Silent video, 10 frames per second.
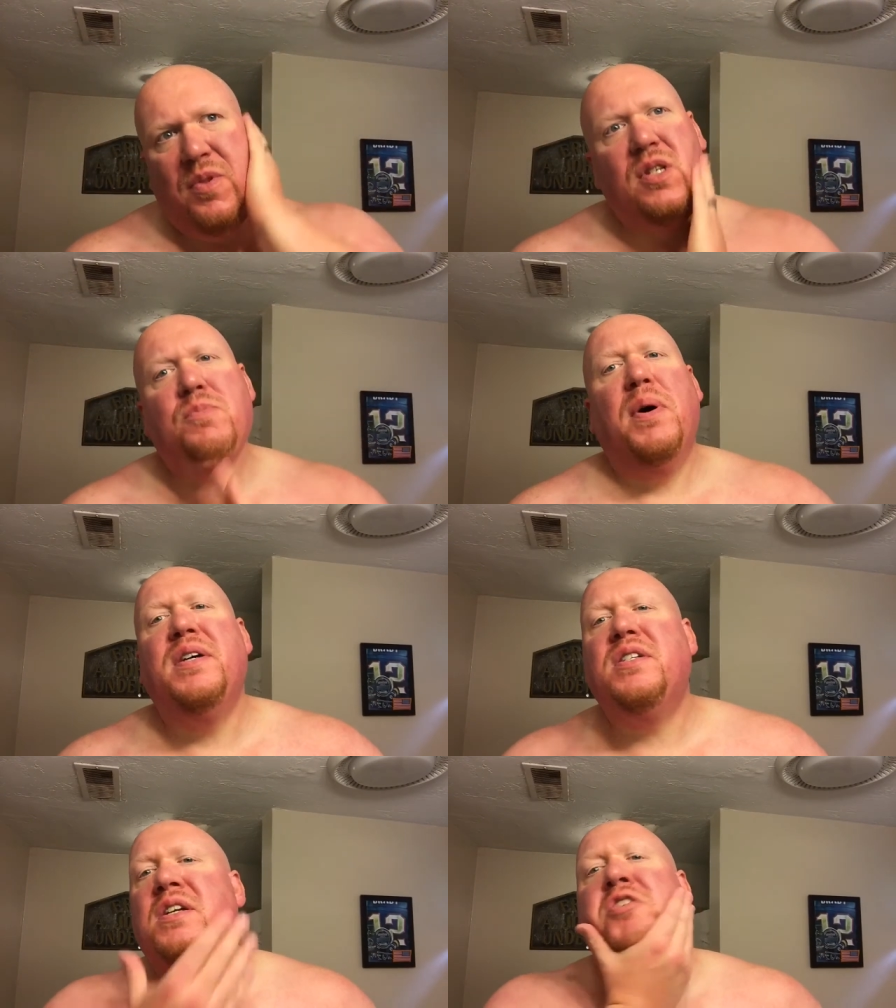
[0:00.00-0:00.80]

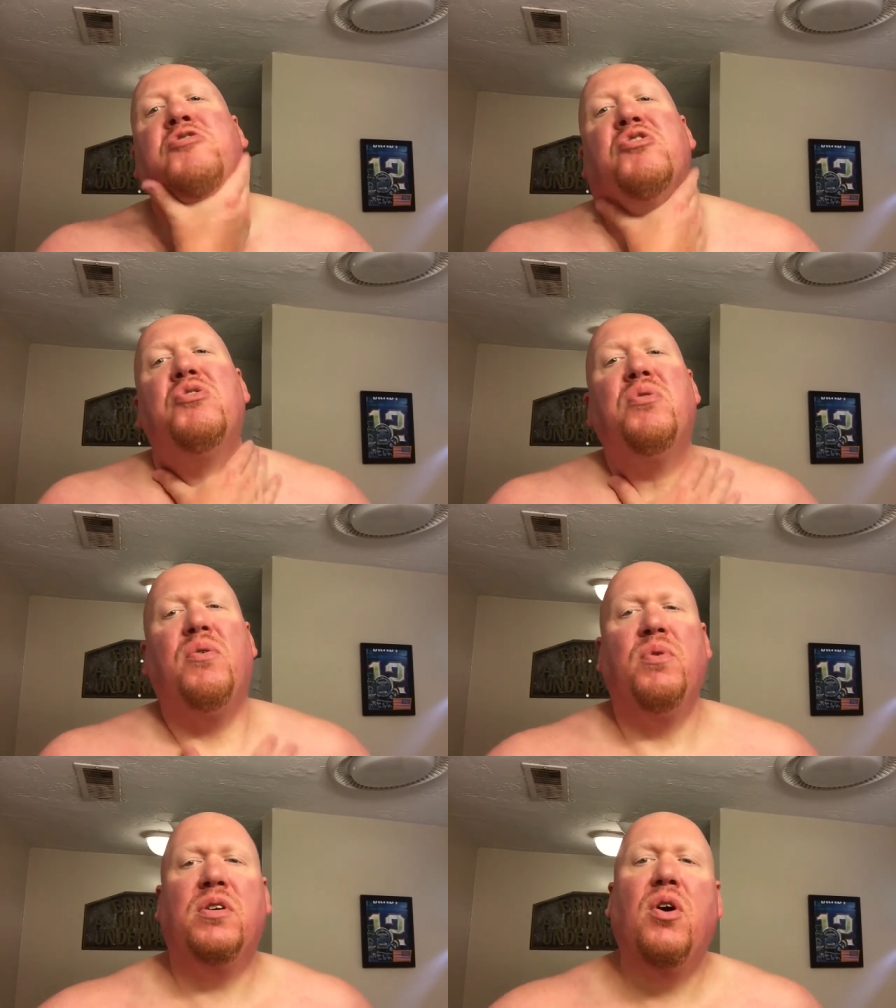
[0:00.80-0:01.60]
spiciness to
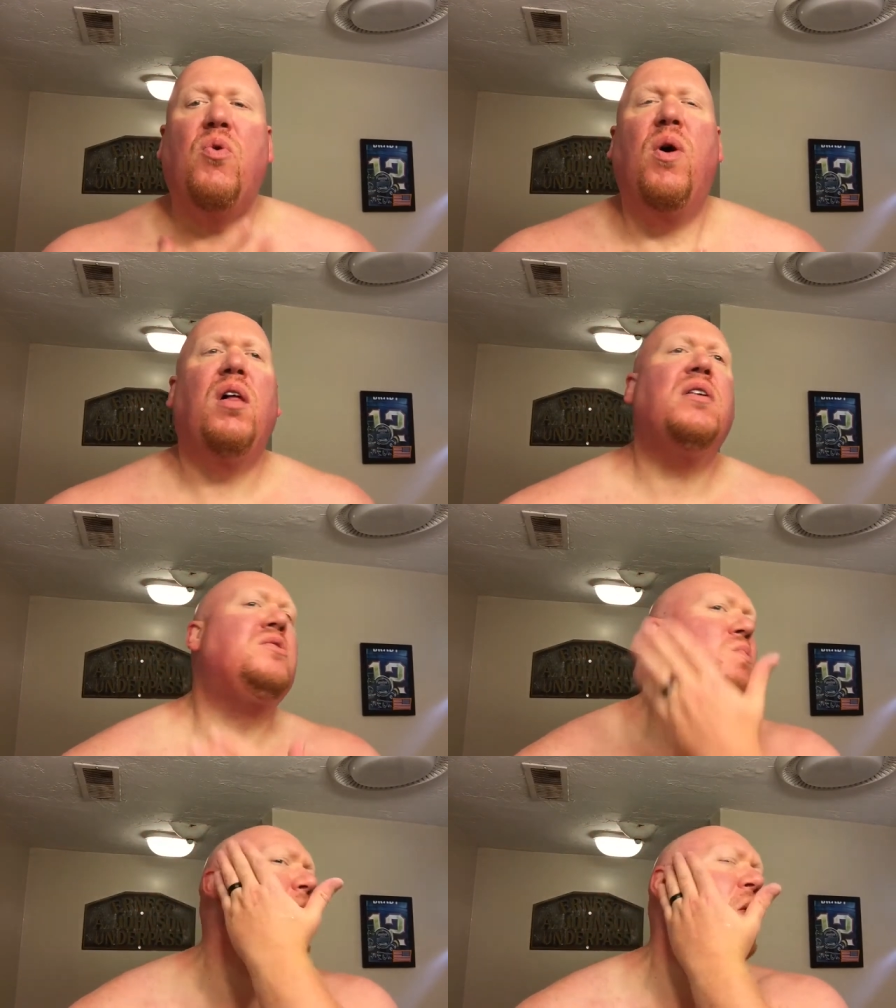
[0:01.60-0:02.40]
it would go well
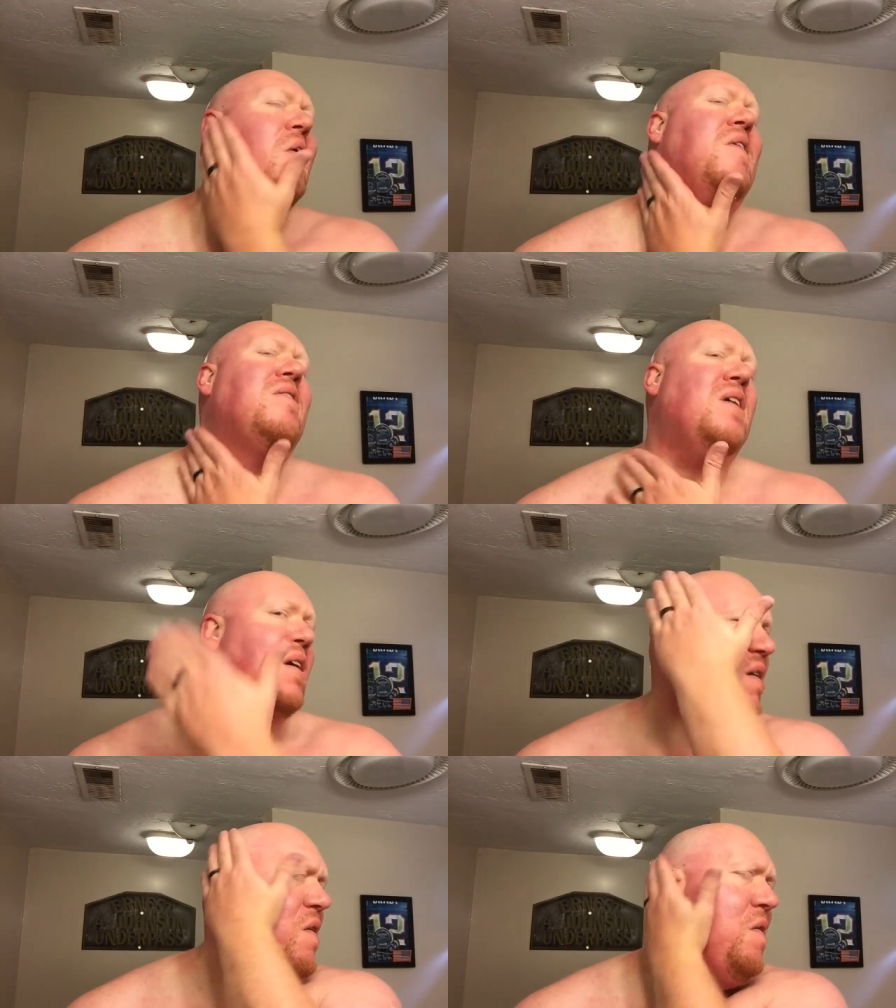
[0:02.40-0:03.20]
as well, I
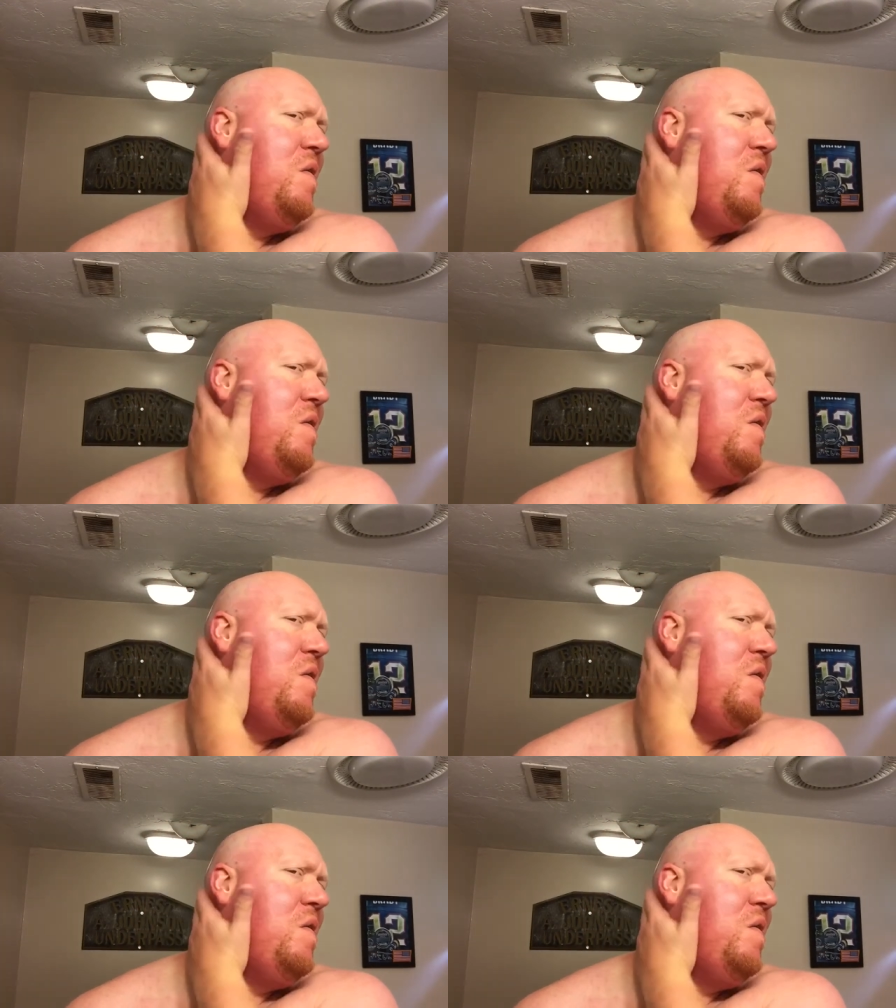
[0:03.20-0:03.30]
think.